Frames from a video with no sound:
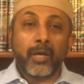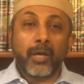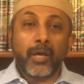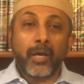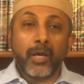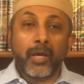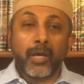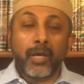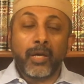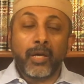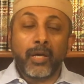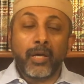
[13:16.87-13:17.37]

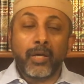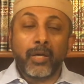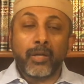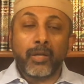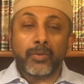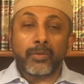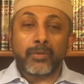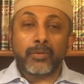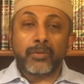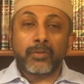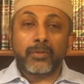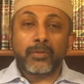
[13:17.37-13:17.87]
and
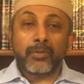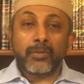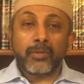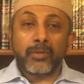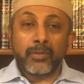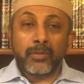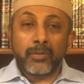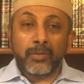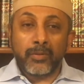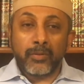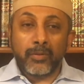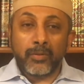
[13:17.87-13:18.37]
would
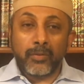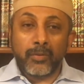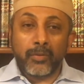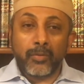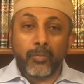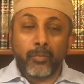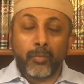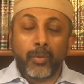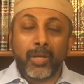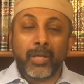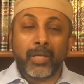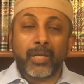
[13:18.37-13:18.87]

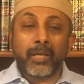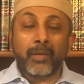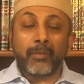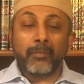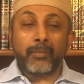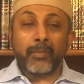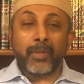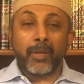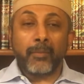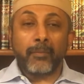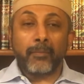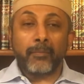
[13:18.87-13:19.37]

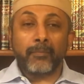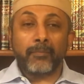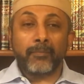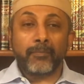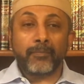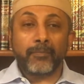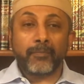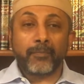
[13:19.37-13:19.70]
welcome them.